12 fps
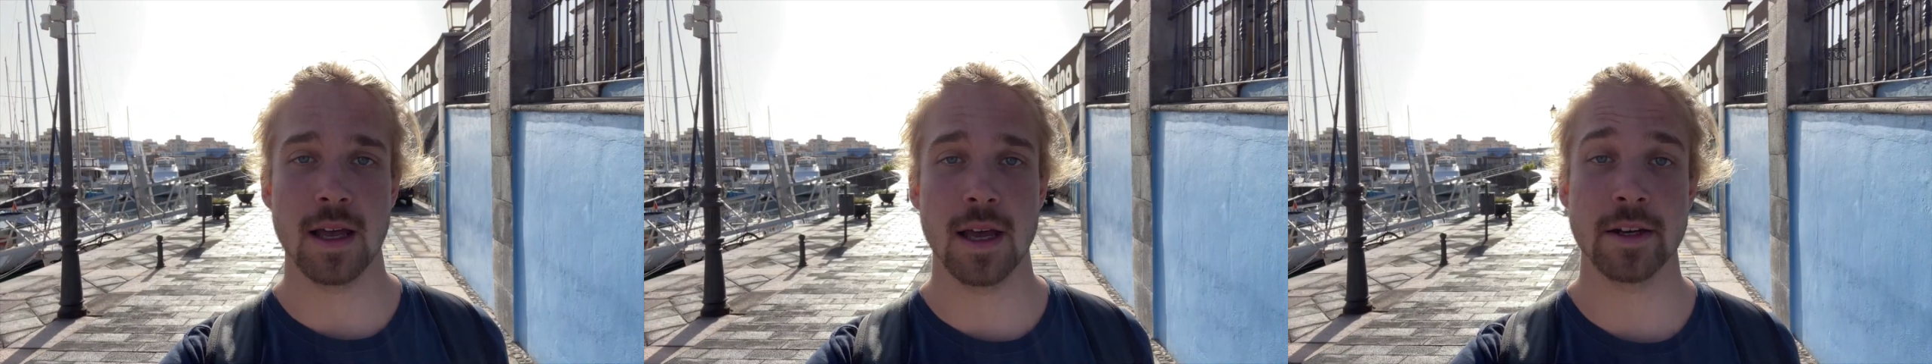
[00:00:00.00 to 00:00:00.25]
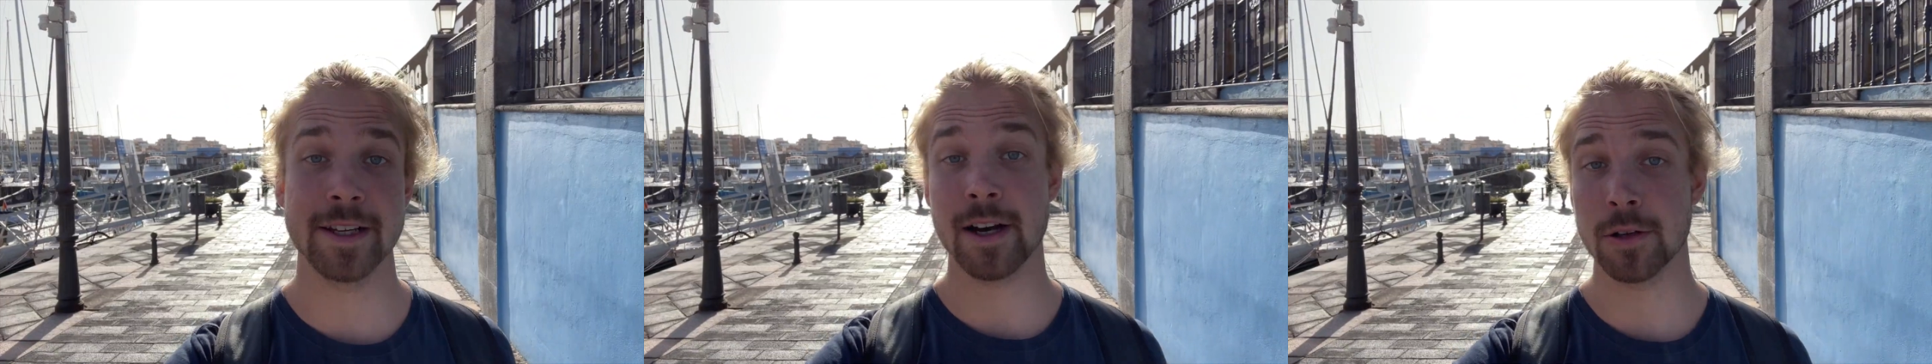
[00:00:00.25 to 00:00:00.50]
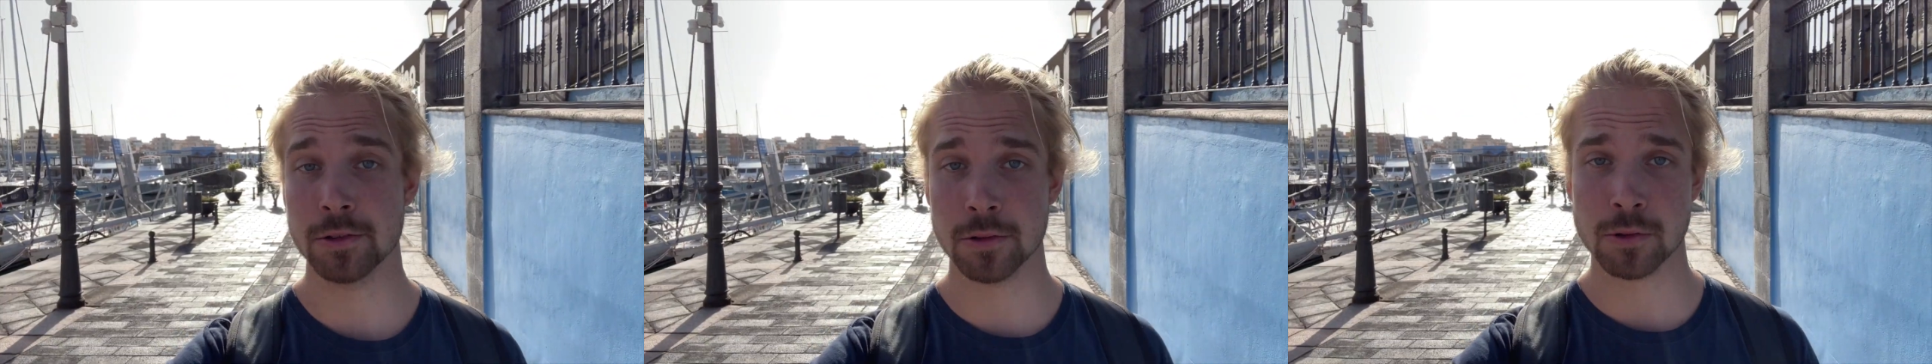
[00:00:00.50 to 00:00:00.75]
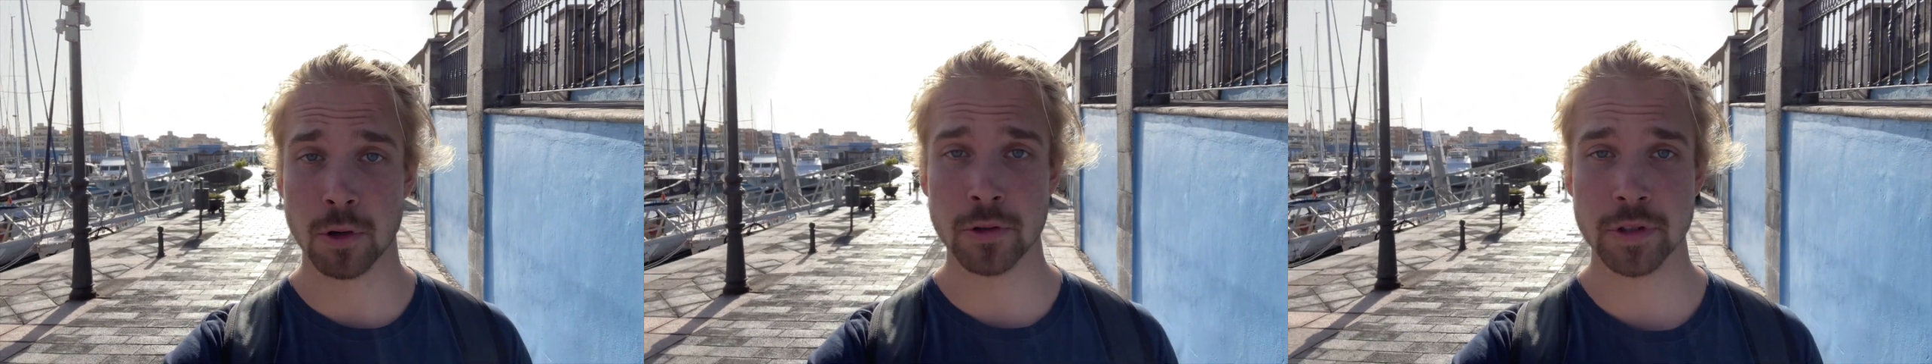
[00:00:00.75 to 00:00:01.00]
and how to
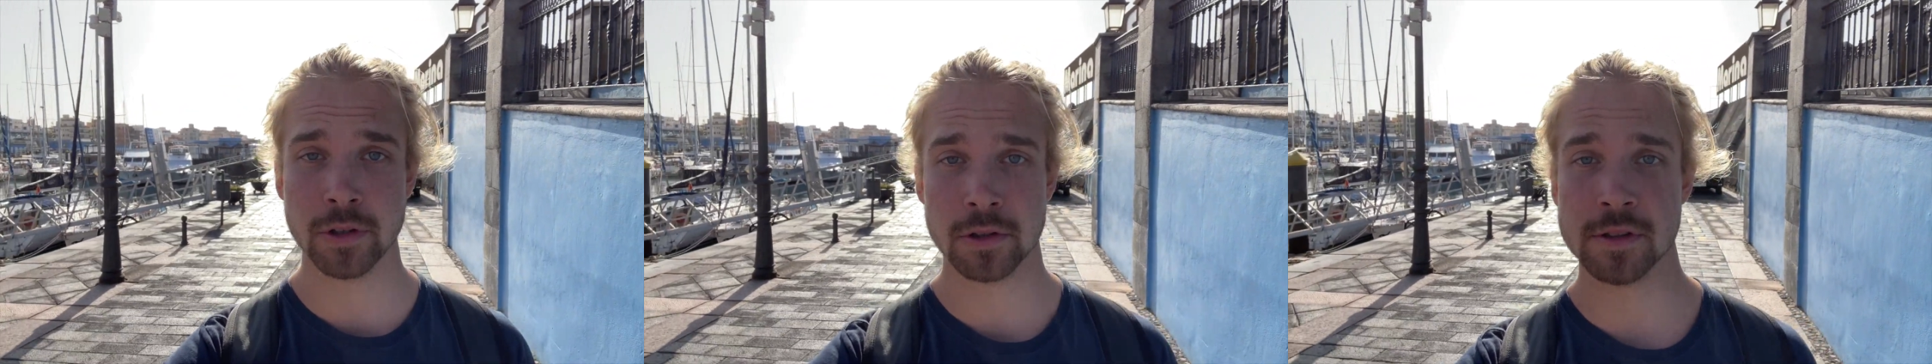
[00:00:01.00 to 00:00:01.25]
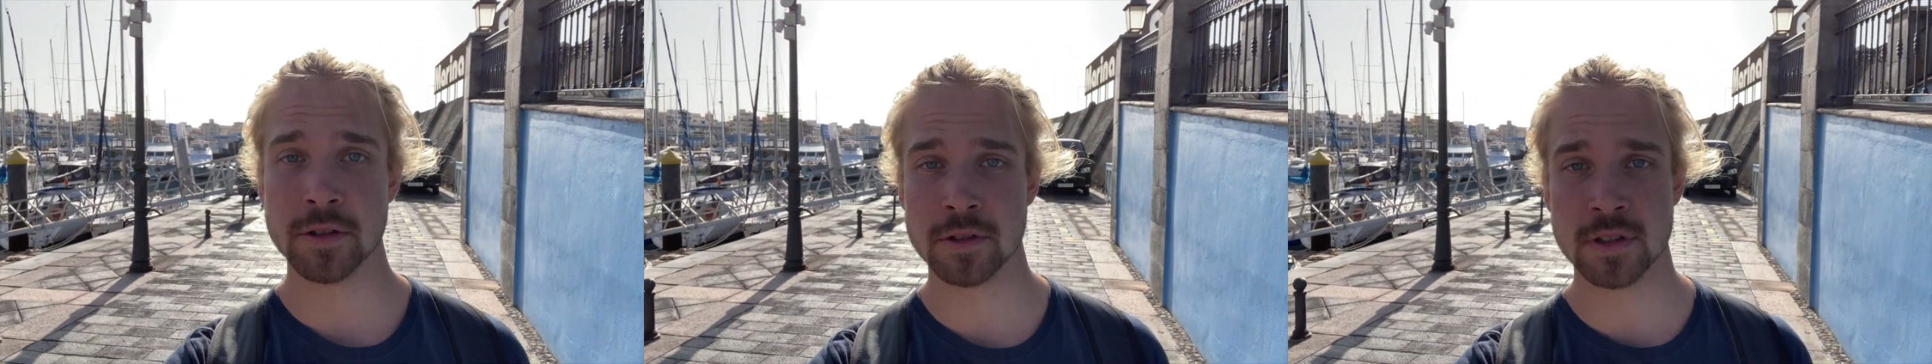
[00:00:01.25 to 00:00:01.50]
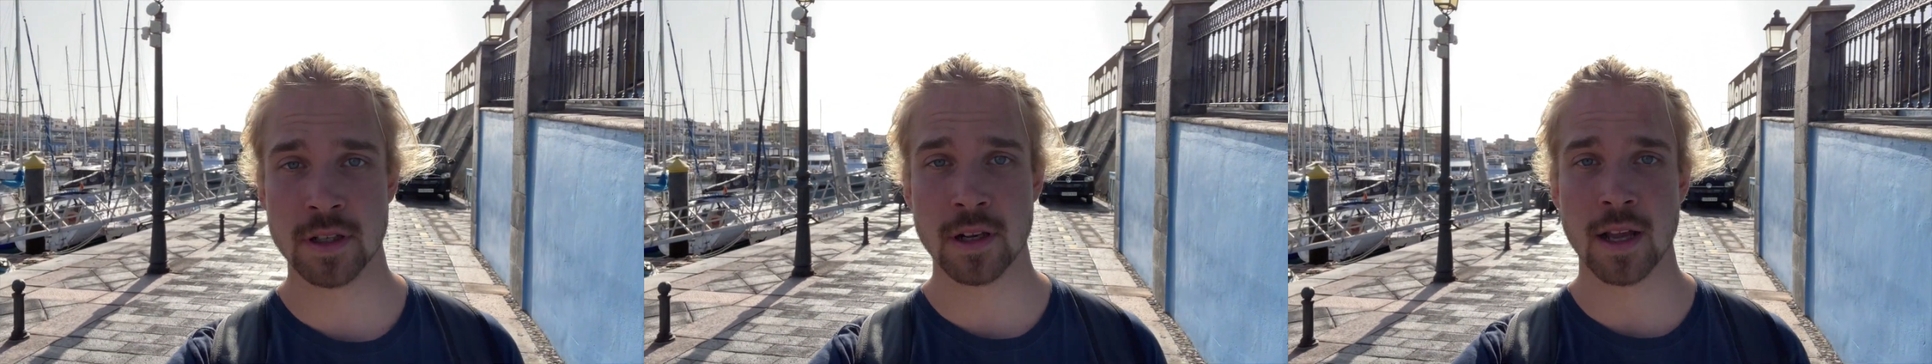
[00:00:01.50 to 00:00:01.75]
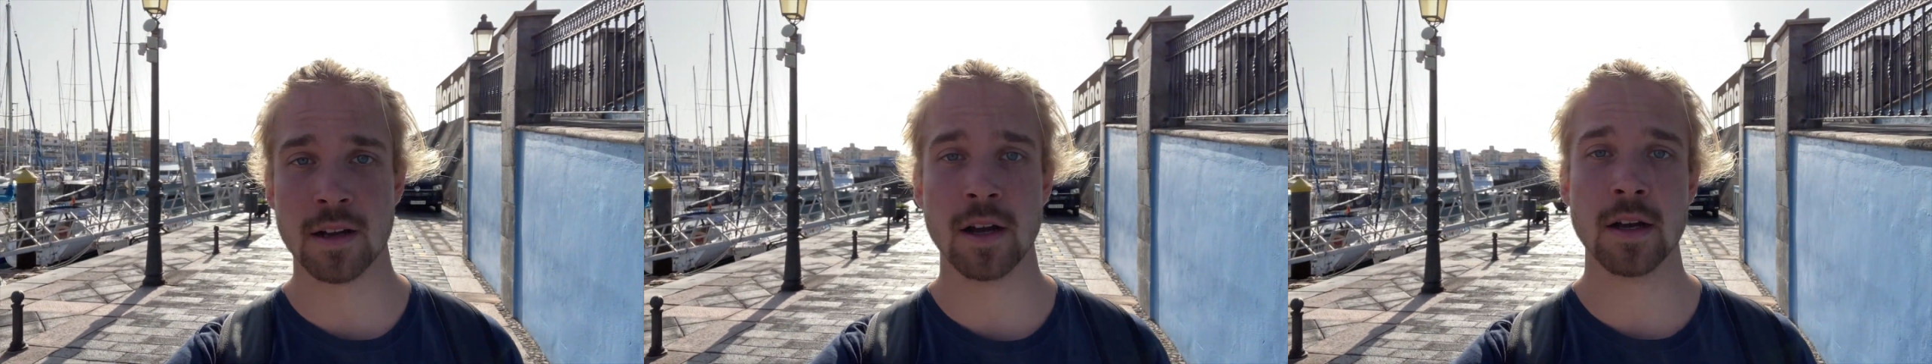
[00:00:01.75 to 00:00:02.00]
grow your
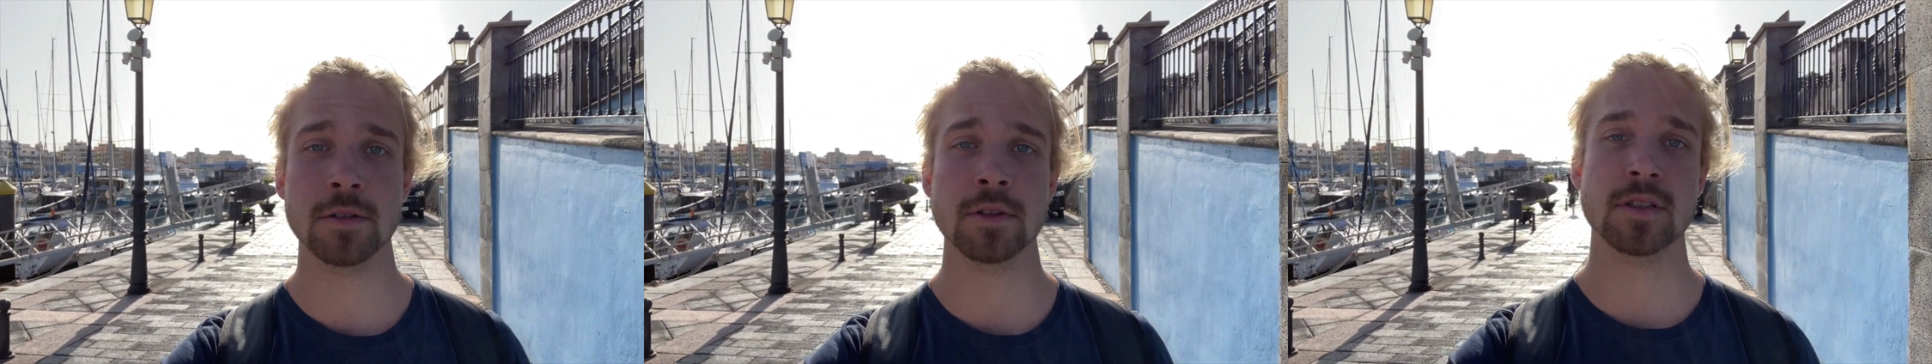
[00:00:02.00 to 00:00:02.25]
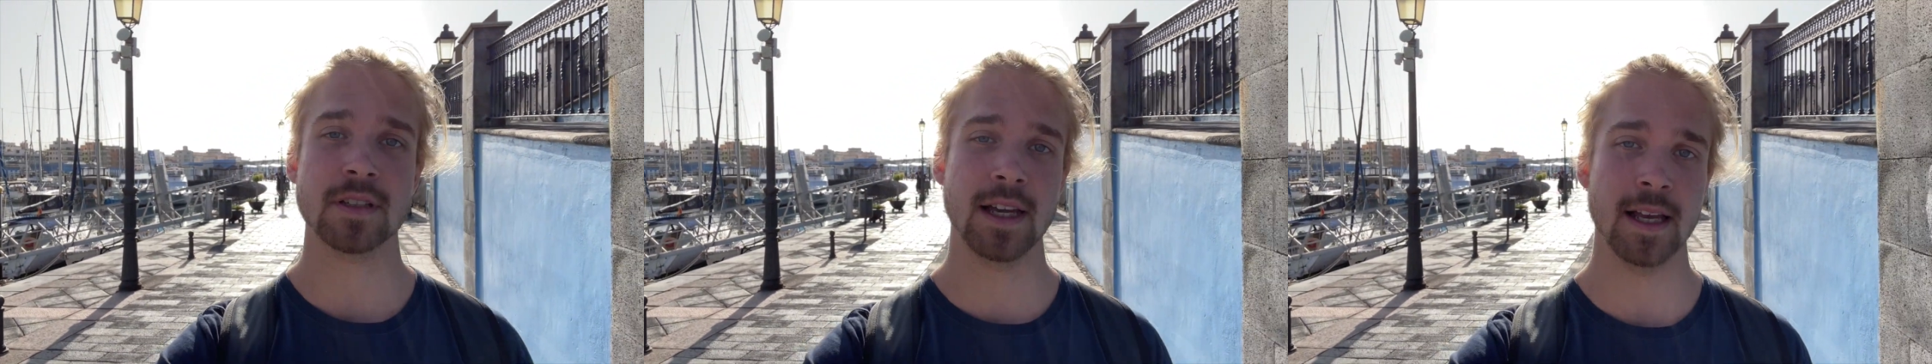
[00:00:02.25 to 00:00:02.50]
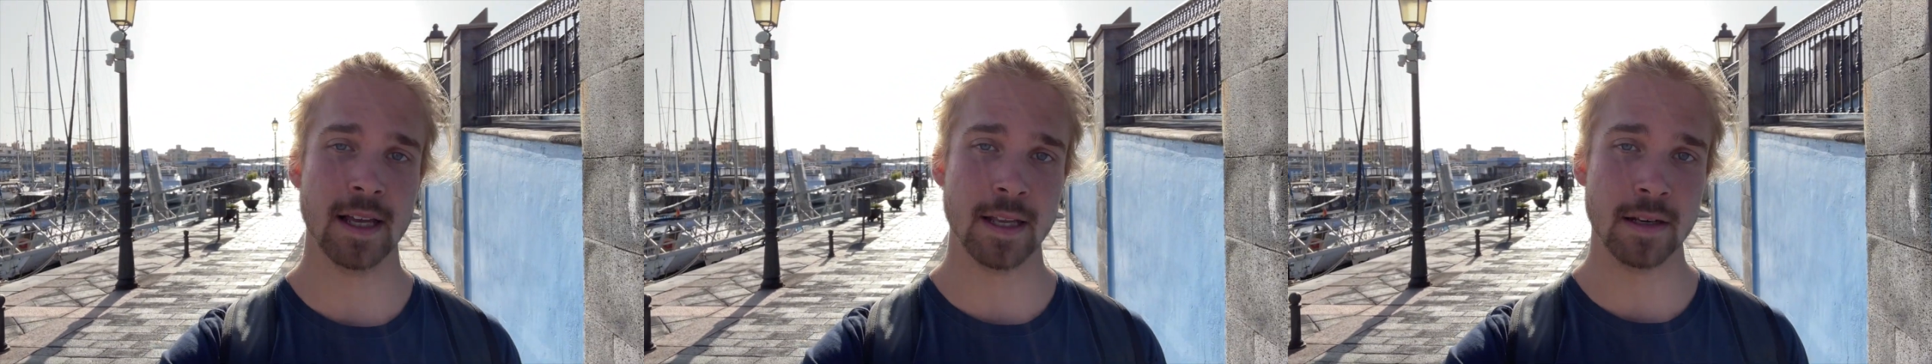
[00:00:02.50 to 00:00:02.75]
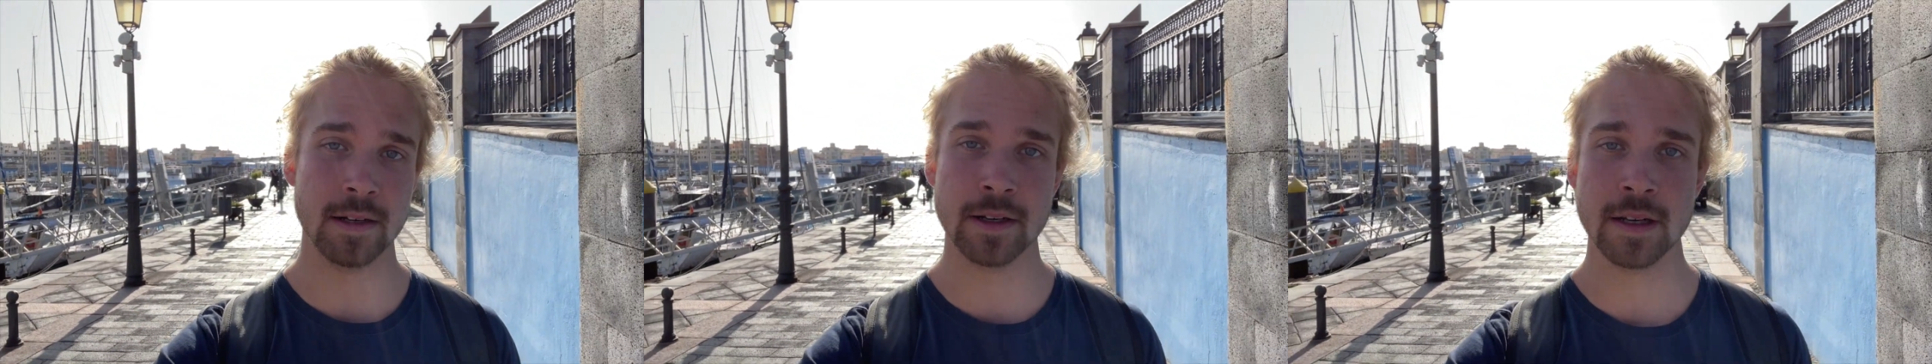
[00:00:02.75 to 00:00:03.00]
social accounts
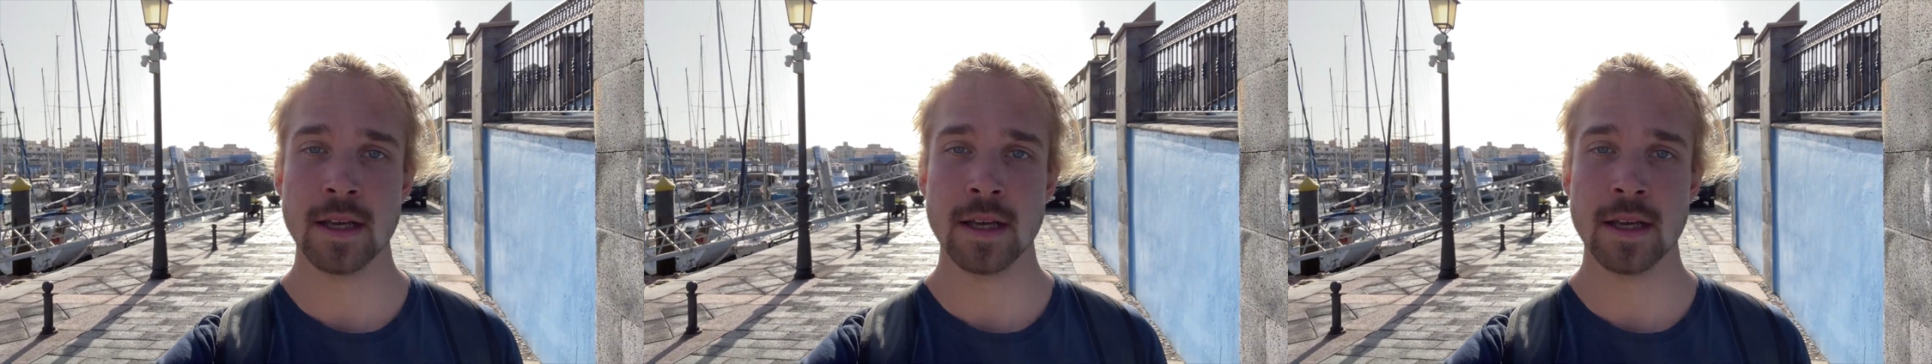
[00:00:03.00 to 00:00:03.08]
and